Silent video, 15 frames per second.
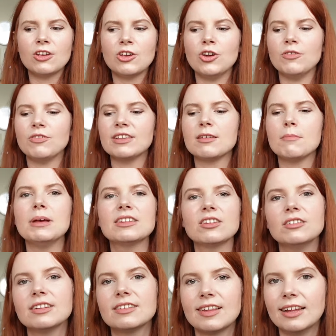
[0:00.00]
There's a
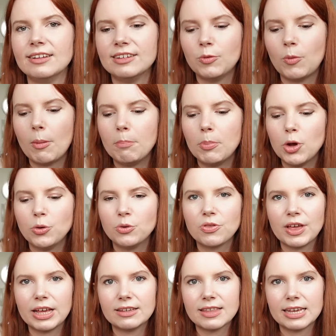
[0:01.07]
misunderstanding where Boone thinks